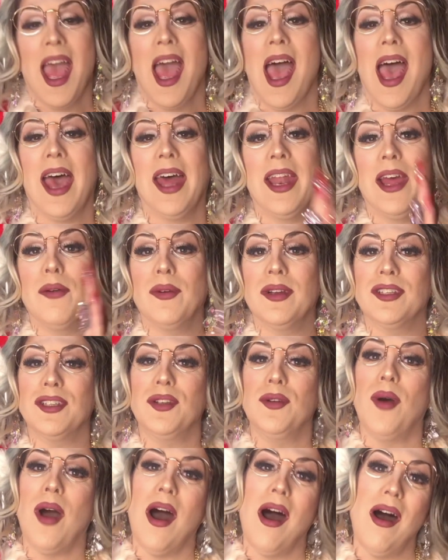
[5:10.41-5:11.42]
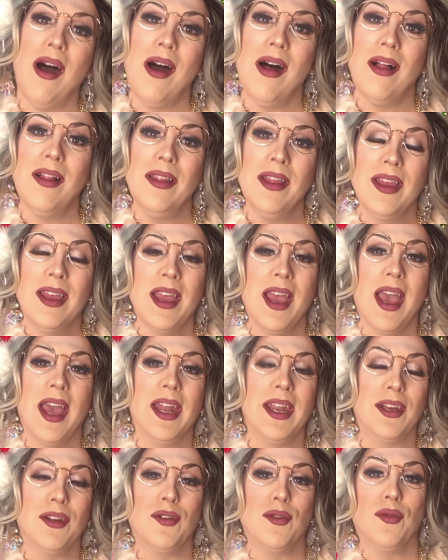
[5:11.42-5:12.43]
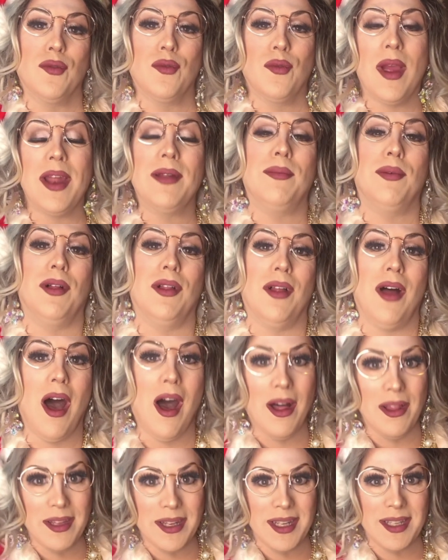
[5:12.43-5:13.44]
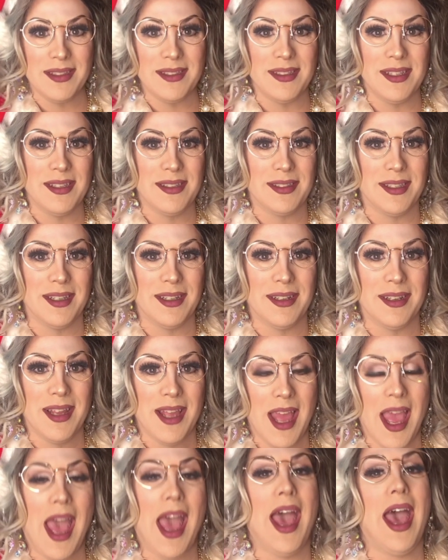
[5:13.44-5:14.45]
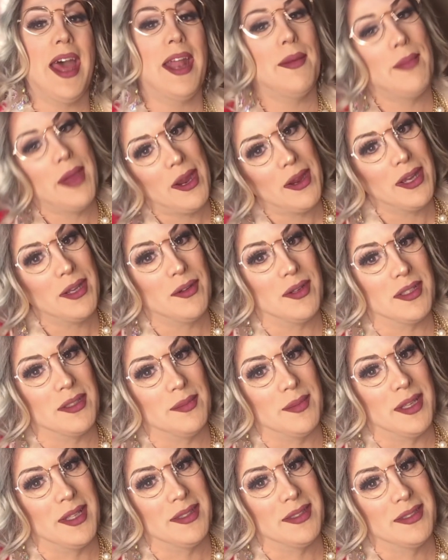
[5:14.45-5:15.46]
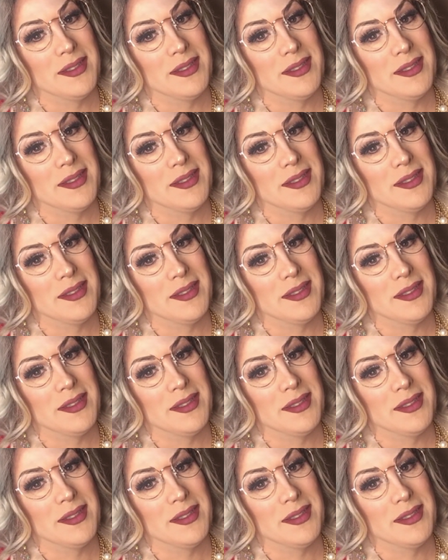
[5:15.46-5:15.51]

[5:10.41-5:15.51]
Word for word: And I wish you all an incredible holiday season and a Merry Christmas.